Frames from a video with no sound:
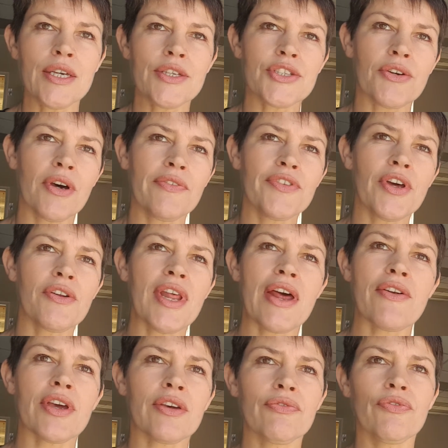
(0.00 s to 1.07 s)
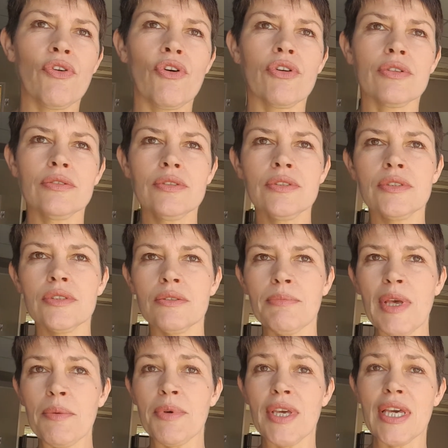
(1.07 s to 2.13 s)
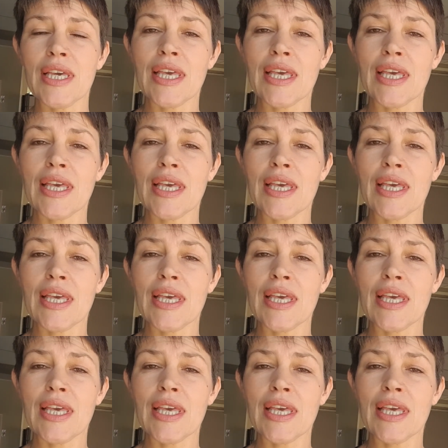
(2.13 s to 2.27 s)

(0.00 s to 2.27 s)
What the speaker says: So I've known Eric for maybe a